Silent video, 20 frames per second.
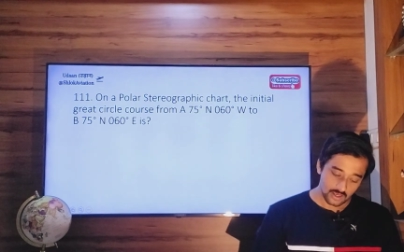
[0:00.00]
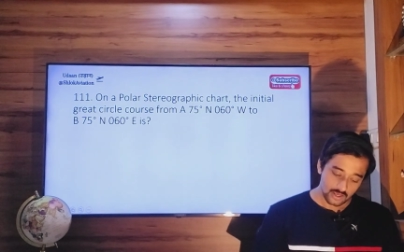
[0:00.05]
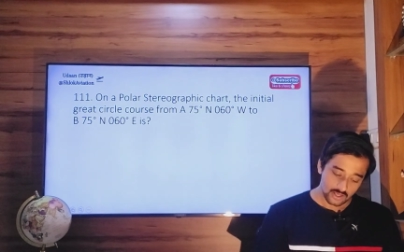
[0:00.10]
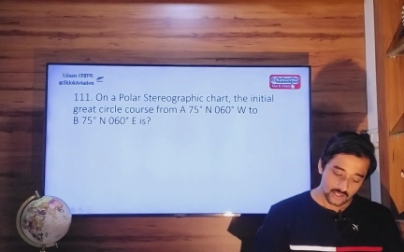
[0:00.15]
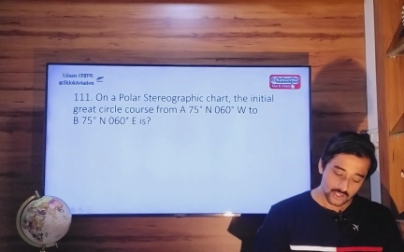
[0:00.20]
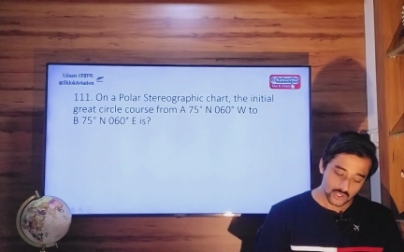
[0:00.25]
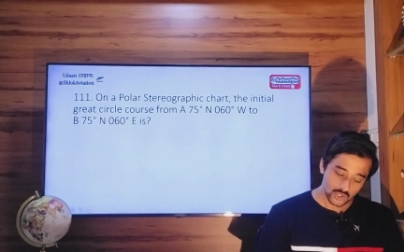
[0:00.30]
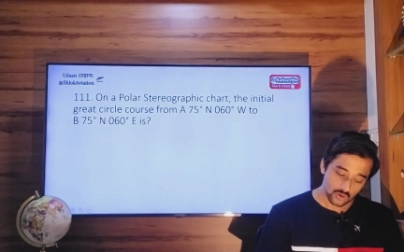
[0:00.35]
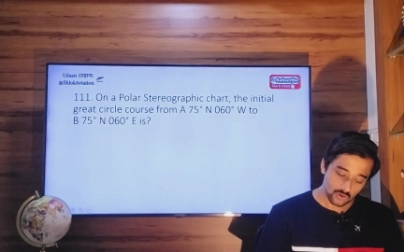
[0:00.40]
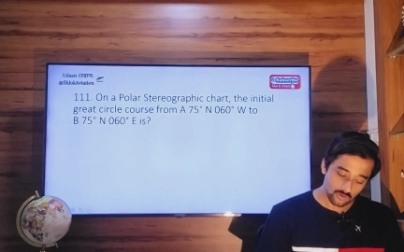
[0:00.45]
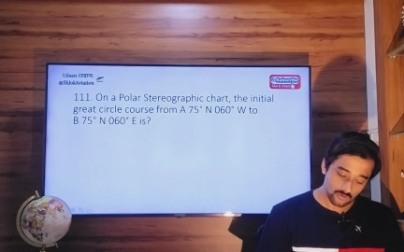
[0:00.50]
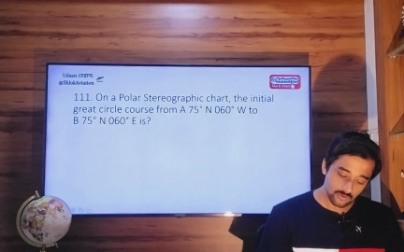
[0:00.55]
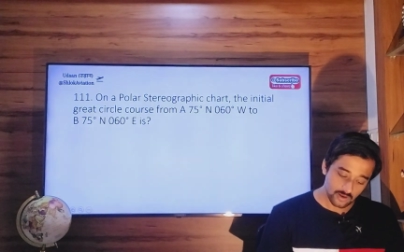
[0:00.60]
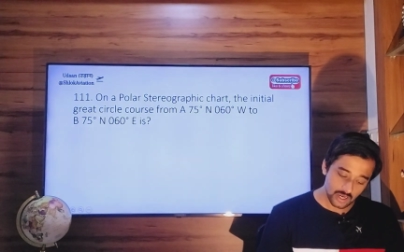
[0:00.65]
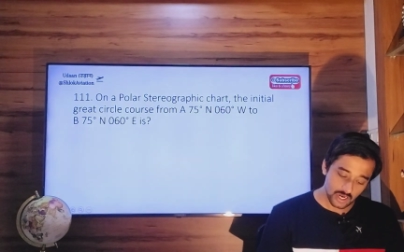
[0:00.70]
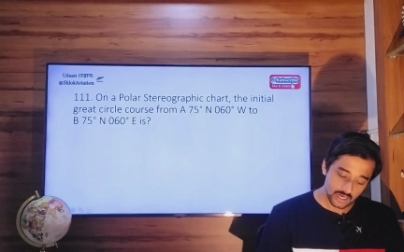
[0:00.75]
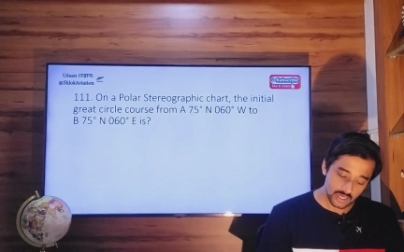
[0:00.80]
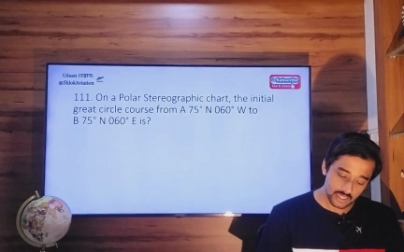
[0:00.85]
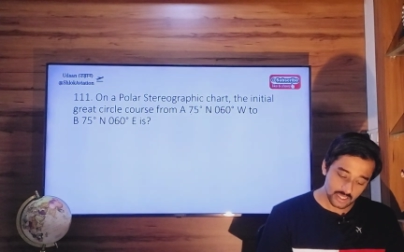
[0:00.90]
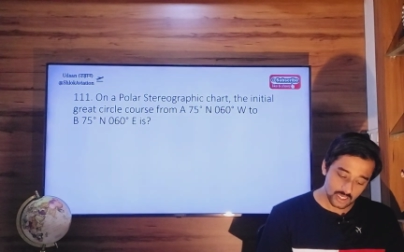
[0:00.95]
So we
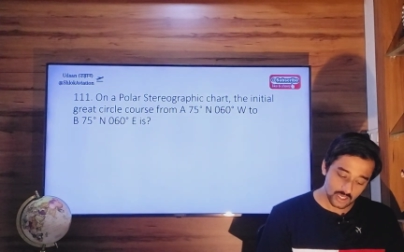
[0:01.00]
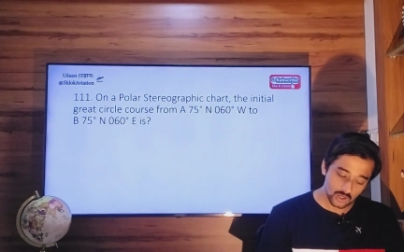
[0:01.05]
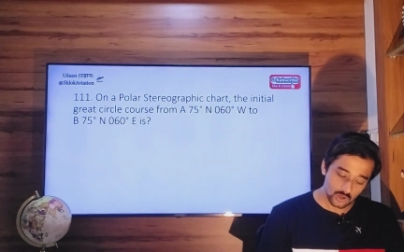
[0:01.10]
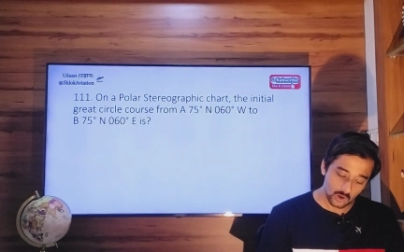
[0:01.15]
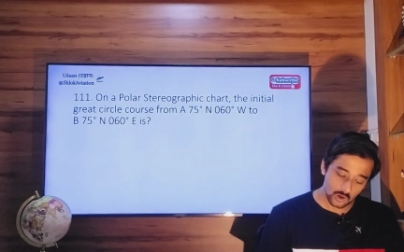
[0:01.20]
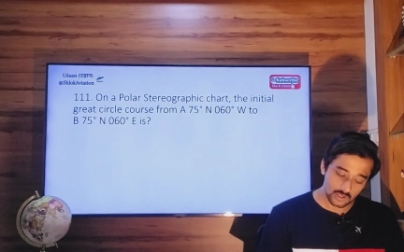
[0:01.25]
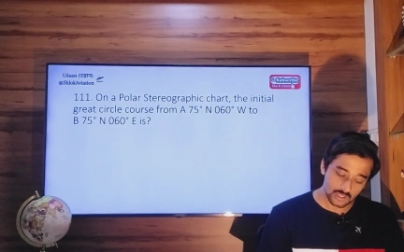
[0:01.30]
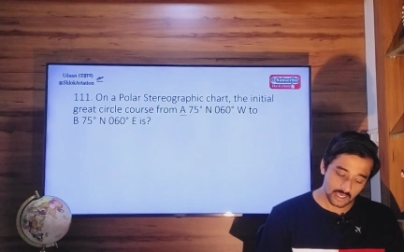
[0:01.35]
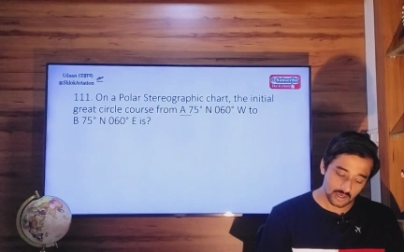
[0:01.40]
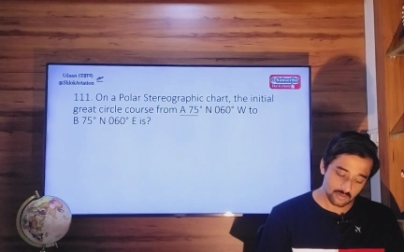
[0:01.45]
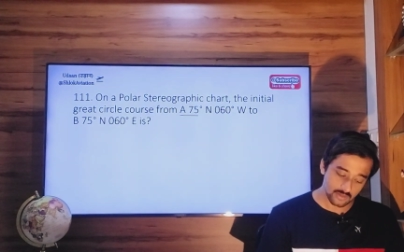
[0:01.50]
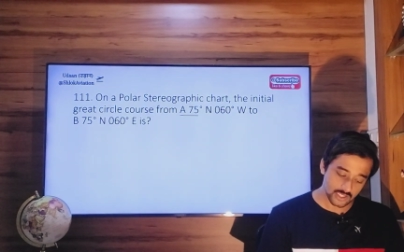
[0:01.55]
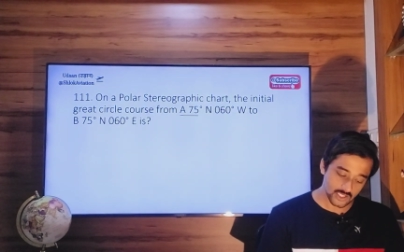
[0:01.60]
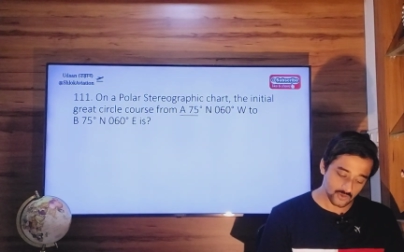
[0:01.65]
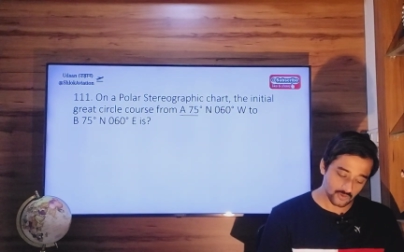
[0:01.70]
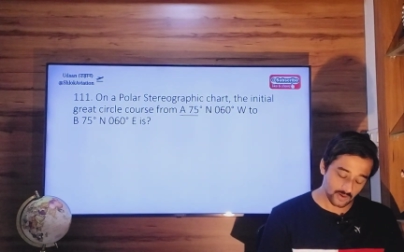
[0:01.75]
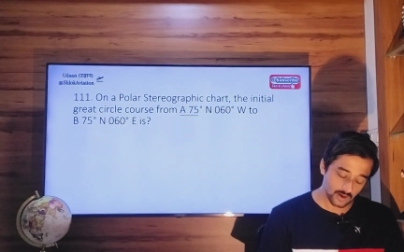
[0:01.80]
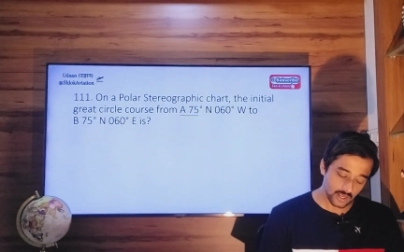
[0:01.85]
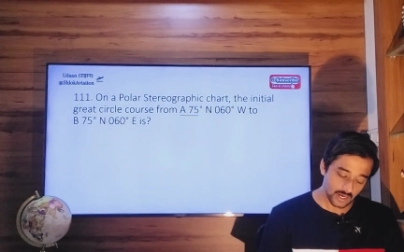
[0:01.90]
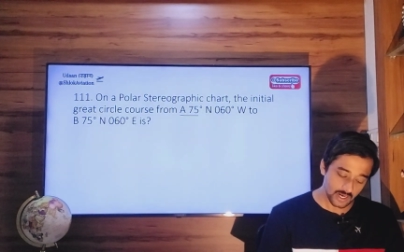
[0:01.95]
are in the North
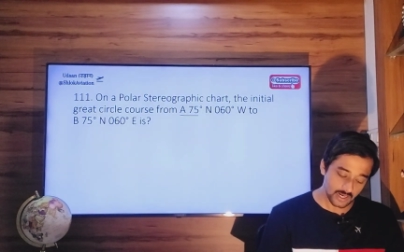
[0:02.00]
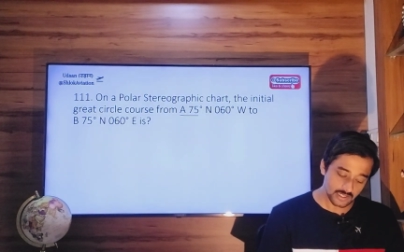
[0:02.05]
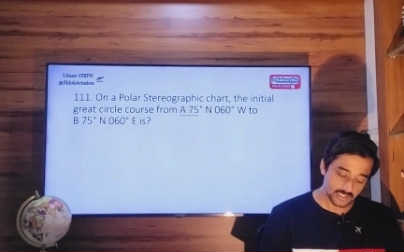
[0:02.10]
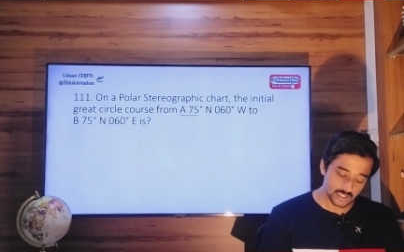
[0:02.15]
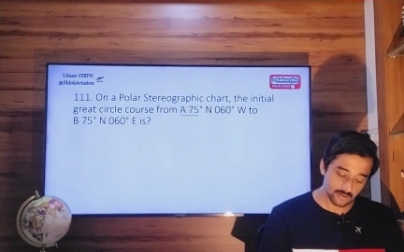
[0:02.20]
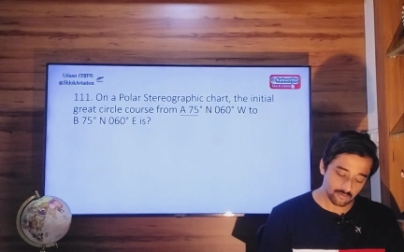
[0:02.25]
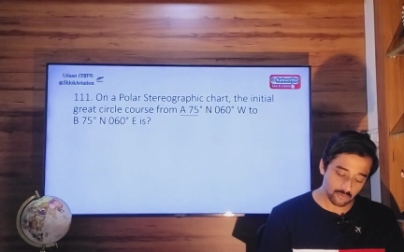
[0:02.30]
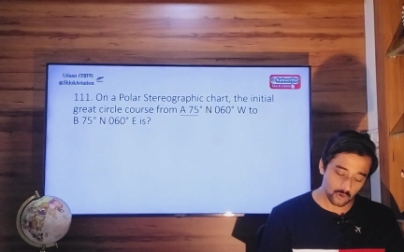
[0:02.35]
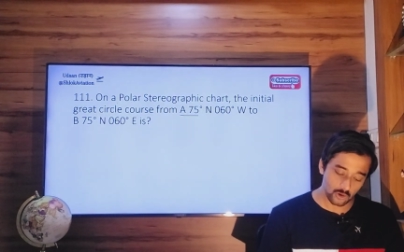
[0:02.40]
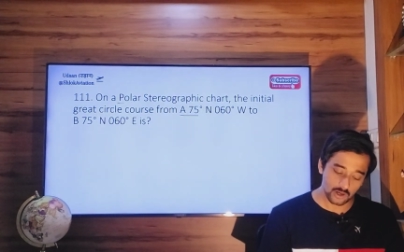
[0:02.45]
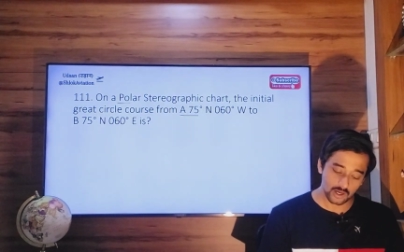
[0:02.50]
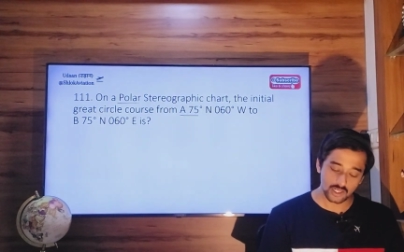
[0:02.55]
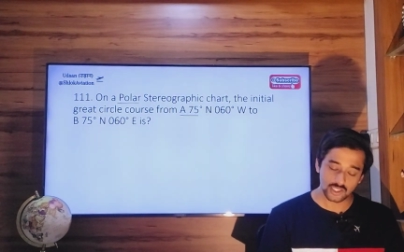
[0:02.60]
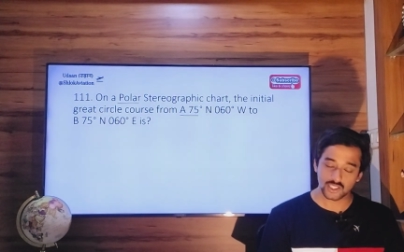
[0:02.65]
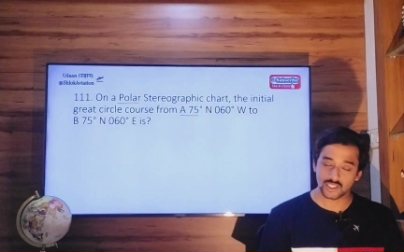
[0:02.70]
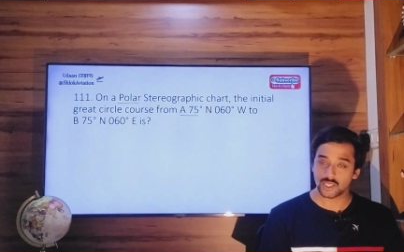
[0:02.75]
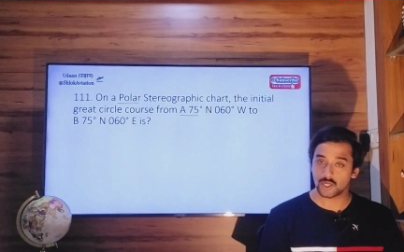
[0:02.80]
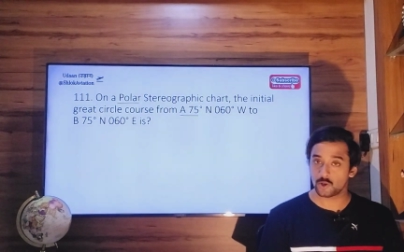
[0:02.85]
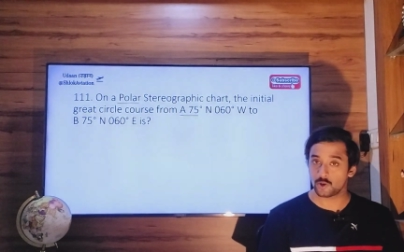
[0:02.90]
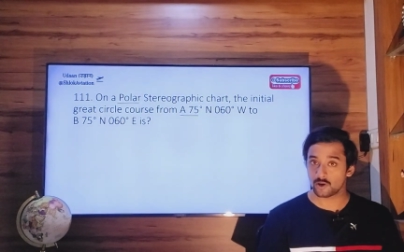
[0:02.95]
Hemisphere and it's a polar
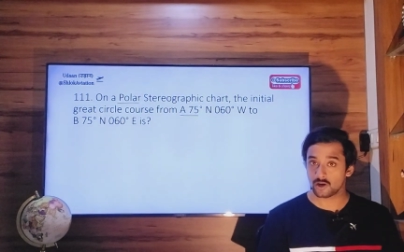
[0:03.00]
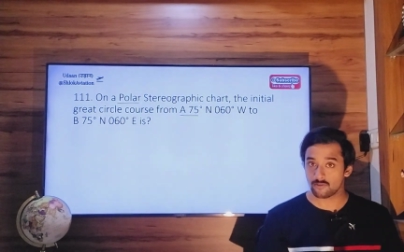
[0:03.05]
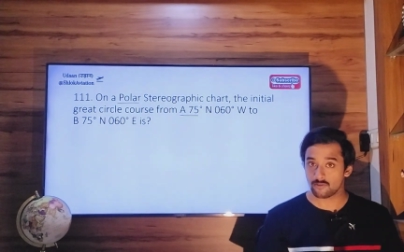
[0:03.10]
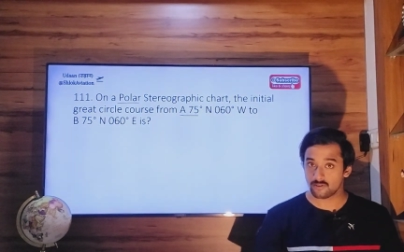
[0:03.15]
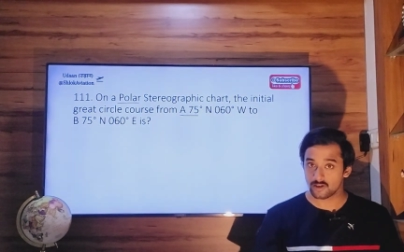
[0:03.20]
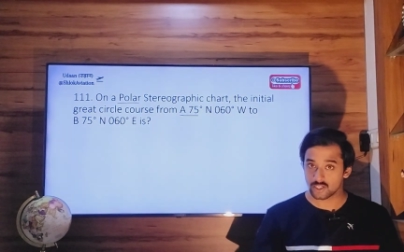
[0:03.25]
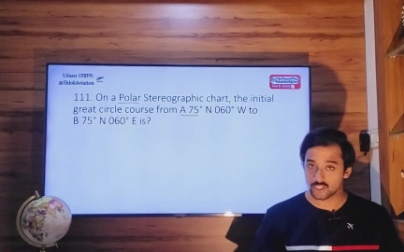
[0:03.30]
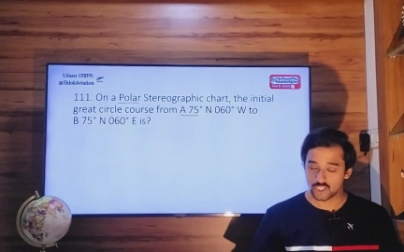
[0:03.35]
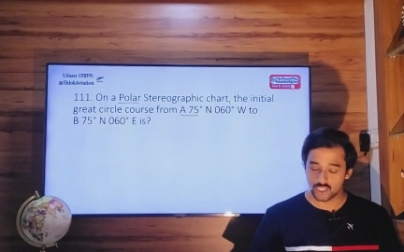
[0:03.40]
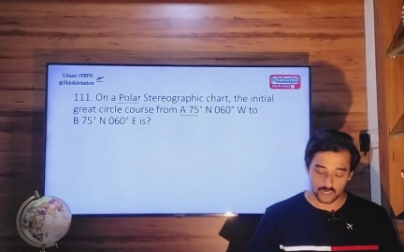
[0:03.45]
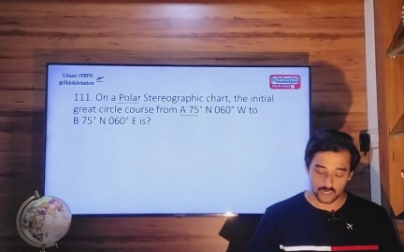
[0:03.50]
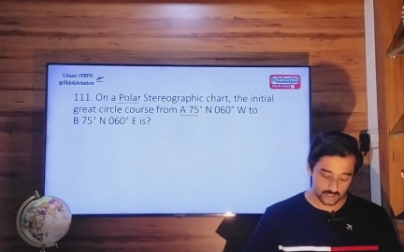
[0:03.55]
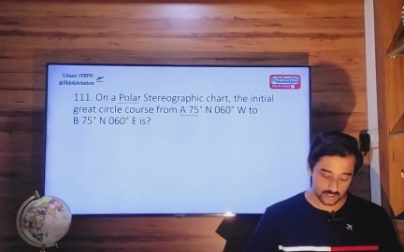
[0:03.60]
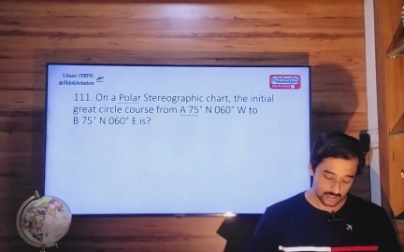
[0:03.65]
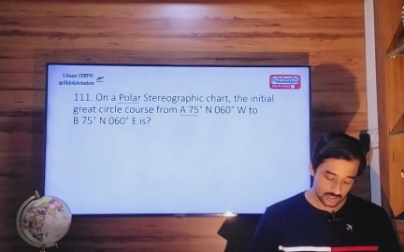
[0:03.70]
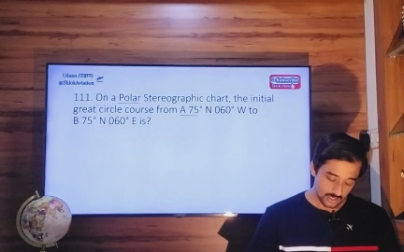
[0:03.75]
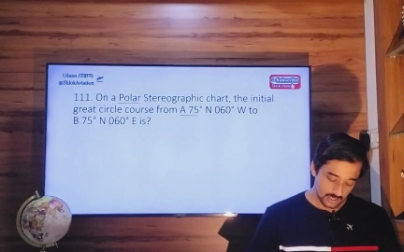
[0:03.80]
stereographic chart.